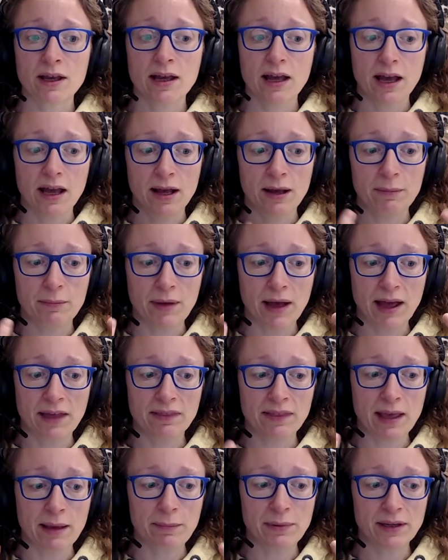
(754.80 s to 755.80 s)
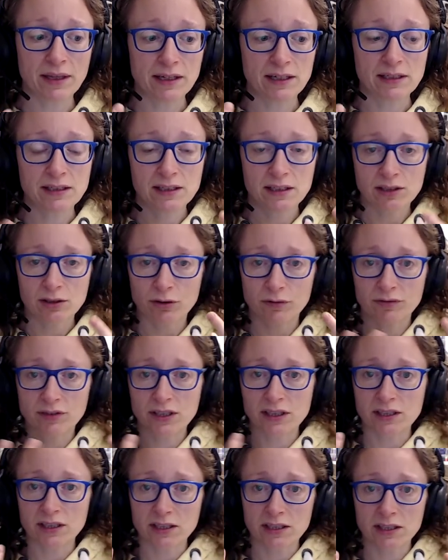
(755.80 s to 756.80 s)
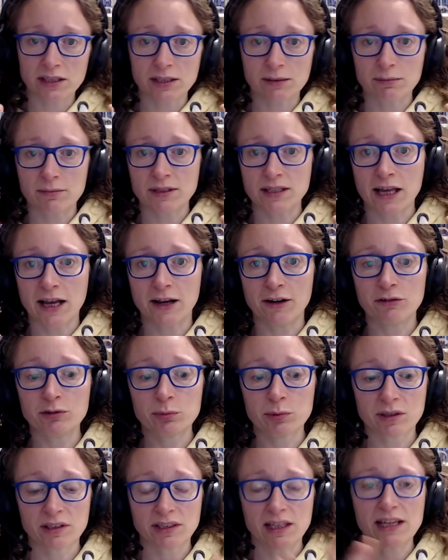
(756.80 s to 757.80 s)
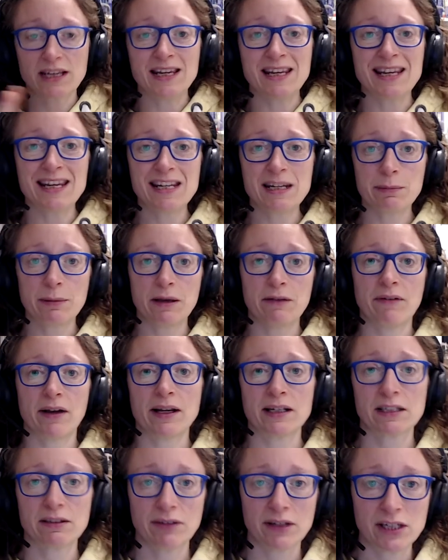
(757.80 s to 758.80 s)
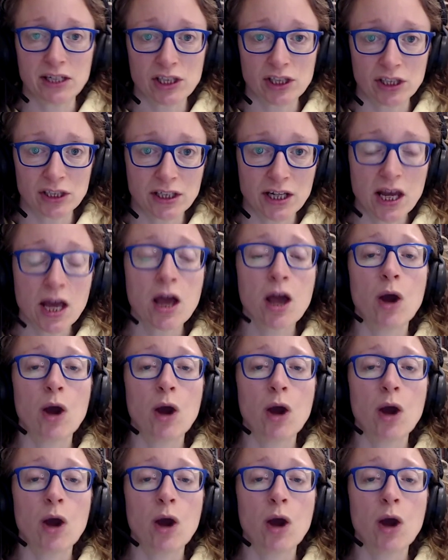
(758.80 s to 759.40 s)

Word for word: um, and they're beginning to sort of distance themselves because they need a bit of activation,